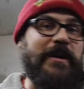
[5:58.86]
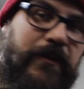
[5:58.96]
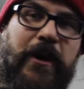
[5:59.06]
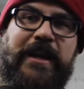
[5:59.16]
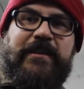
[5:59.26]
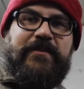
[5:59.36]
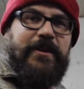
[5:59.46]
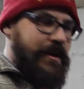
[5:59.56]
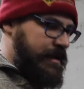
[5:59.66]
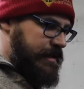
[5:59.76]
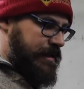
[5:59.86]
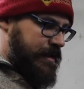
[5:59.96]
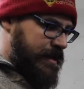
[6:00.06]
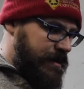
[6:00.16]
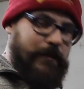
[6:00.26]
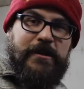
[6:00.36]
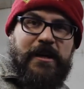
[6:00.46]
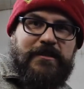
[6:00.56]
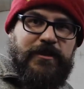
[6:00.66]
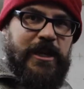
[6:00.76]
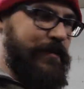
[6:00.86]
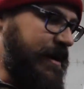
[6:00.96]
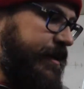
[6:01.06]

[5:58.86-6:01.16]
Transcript: me. So I'll get this hood on and then we'll talk some shit about